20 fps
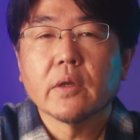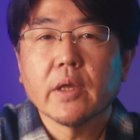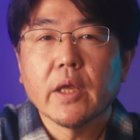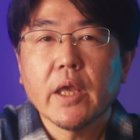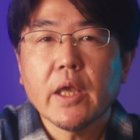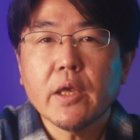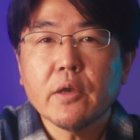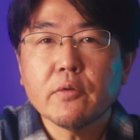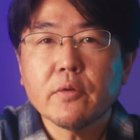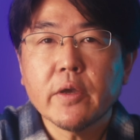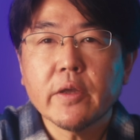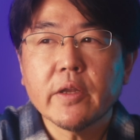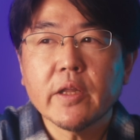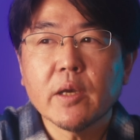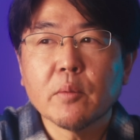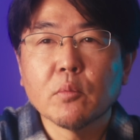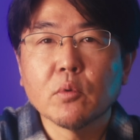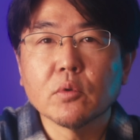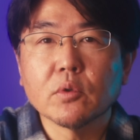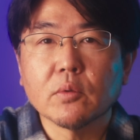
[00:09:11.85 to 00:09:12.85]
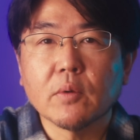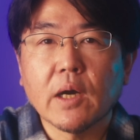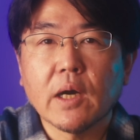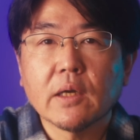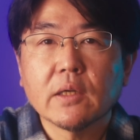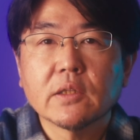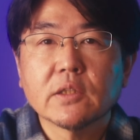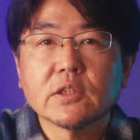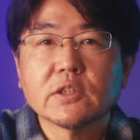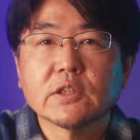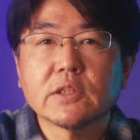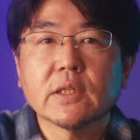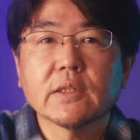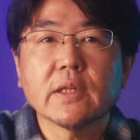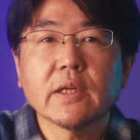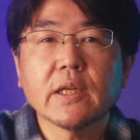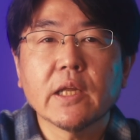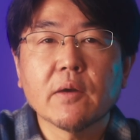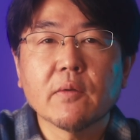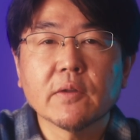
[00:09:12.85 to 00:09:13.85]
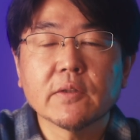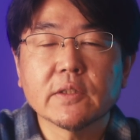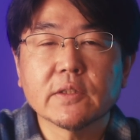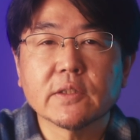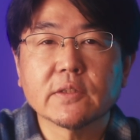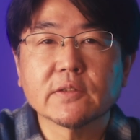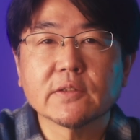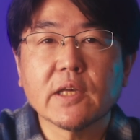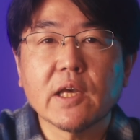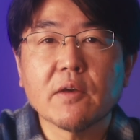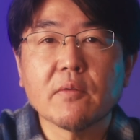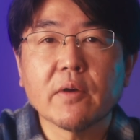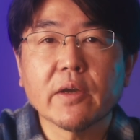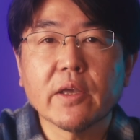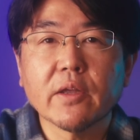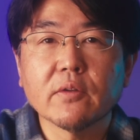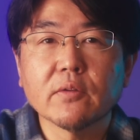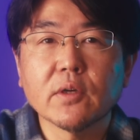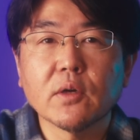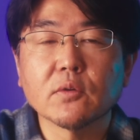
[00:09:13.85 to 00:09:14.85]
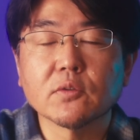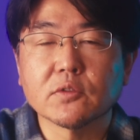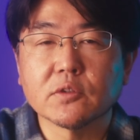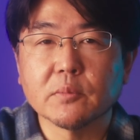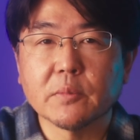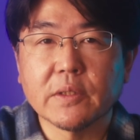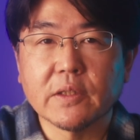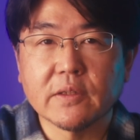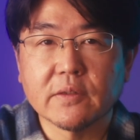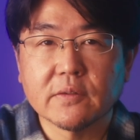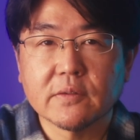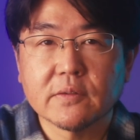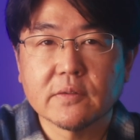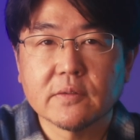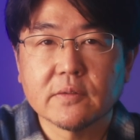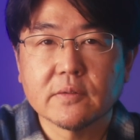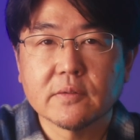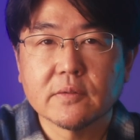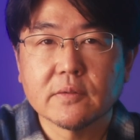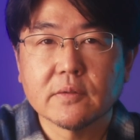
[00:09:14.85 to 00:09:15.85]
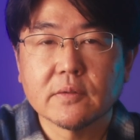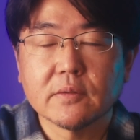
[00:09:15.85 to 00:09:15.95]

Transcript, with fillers: As for the AF area mode, I recommend choosing an option that suits the